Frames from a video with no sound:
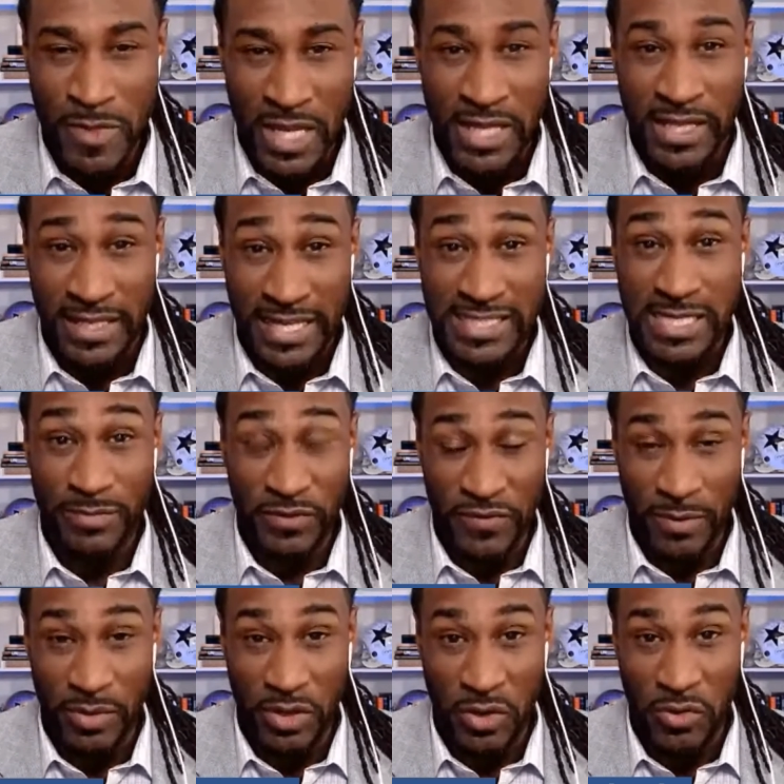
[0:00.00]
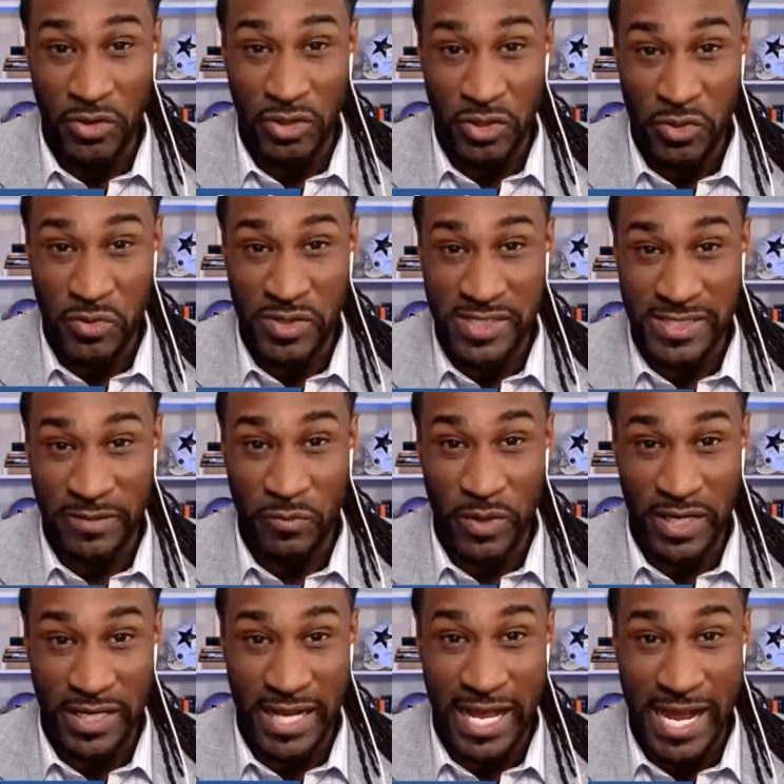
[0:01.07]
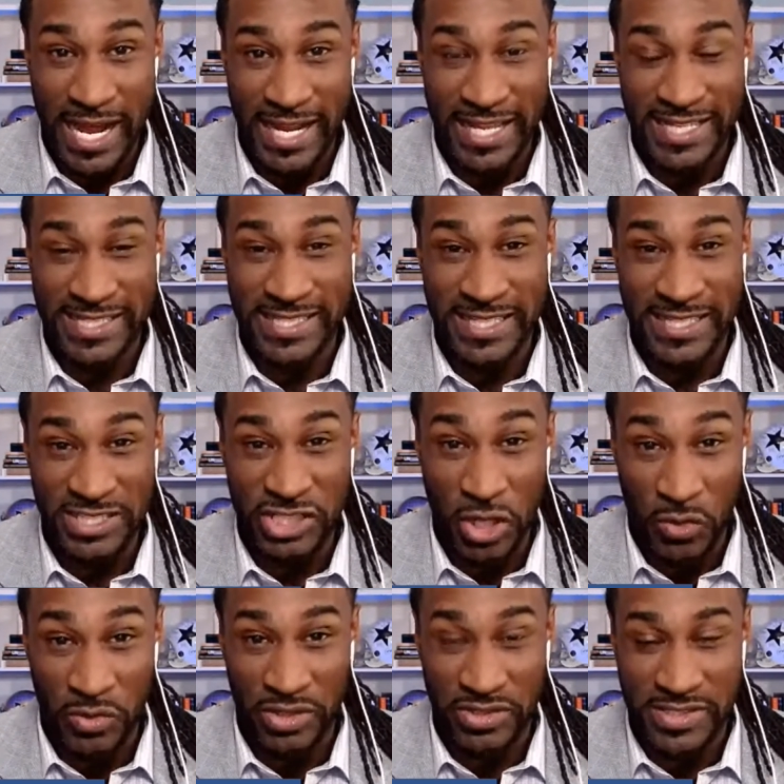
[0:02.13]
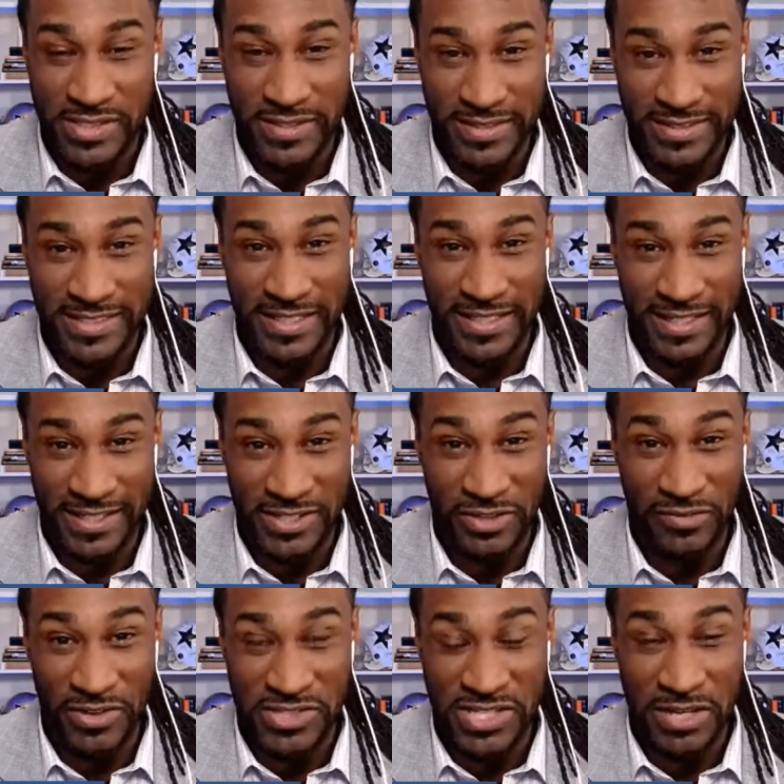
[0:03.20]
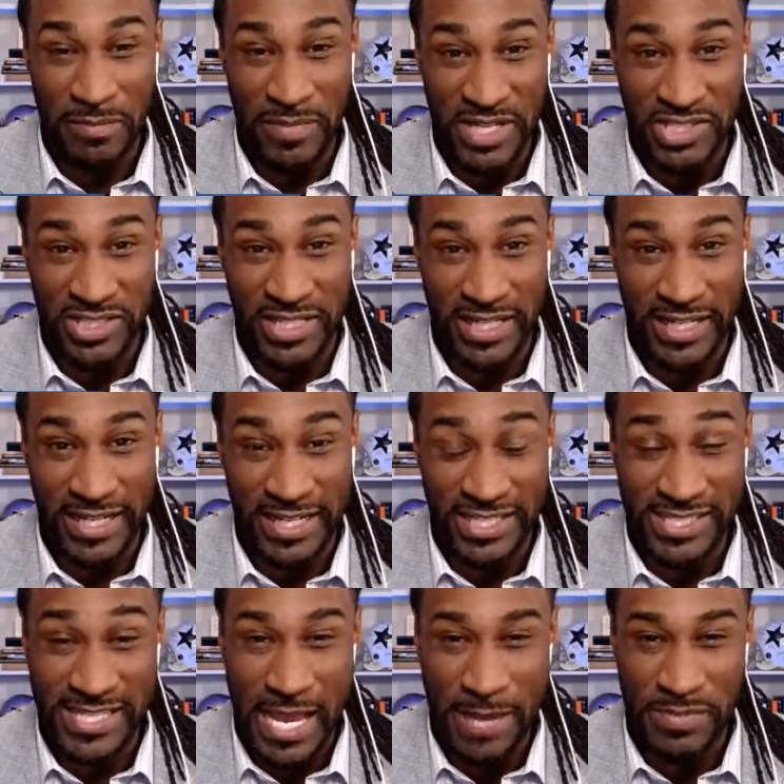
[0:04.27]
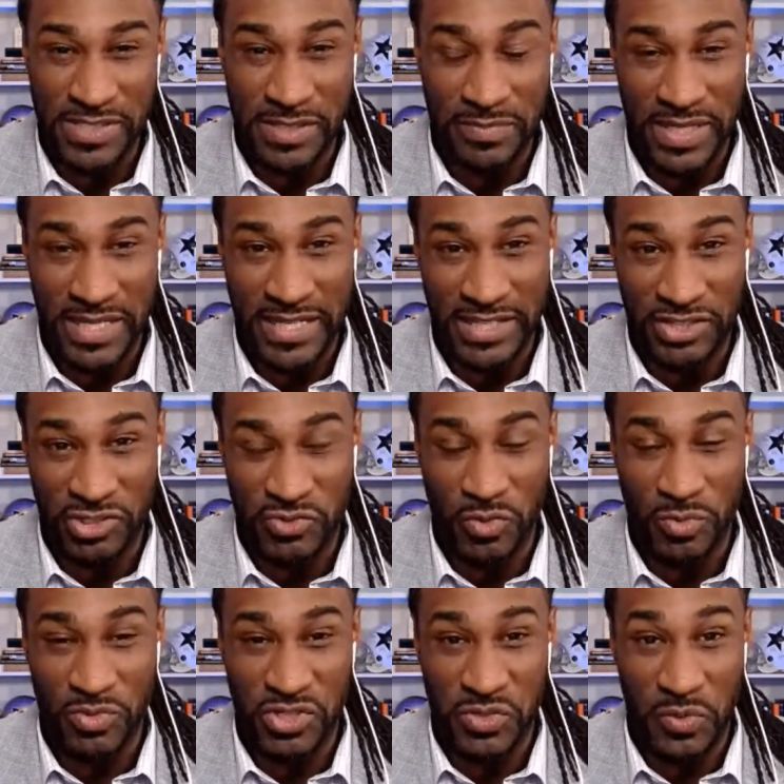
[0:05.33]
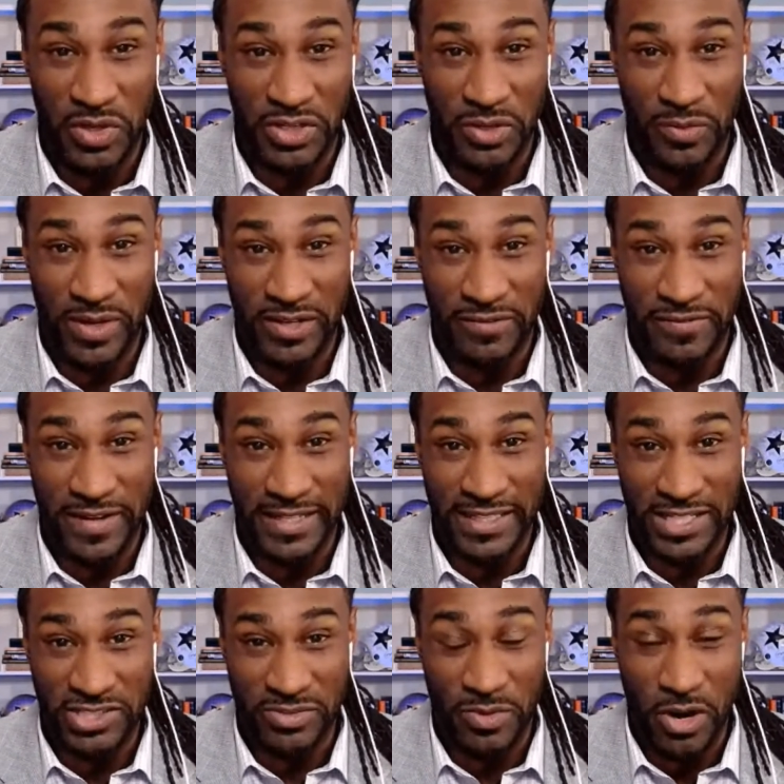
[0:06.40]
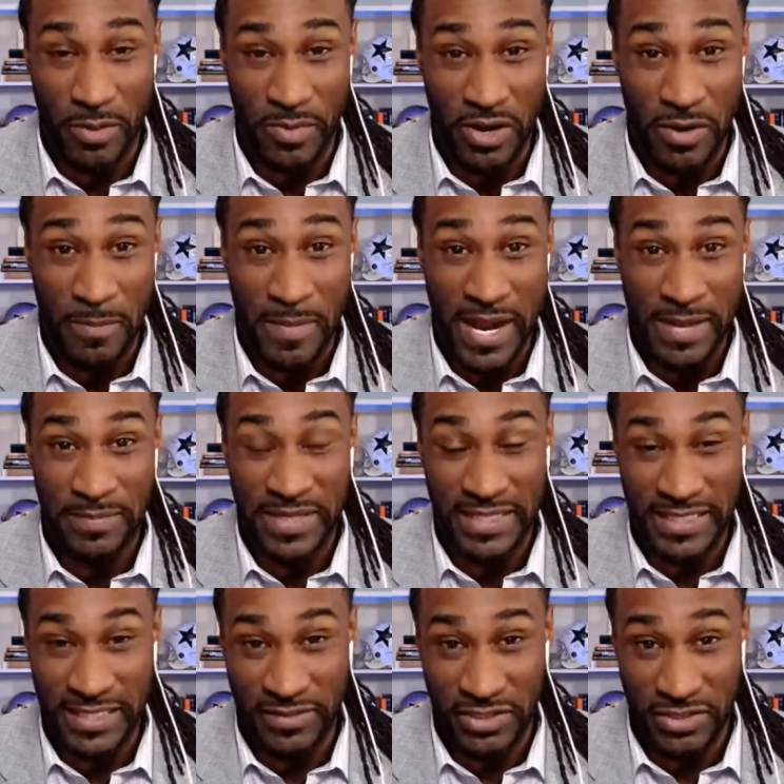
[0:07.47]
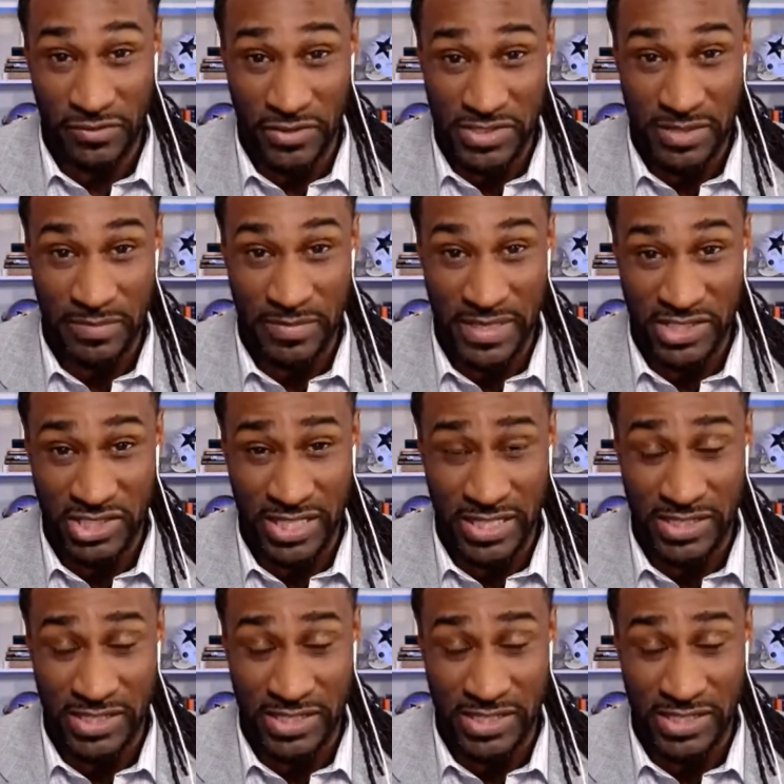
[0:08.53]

That's coming from an owner who is one of the highest donors to the University of Michigan, and just happens to be that there's rumors swirling around the fact that Jim Harbaugh might be leaving University of Michigan.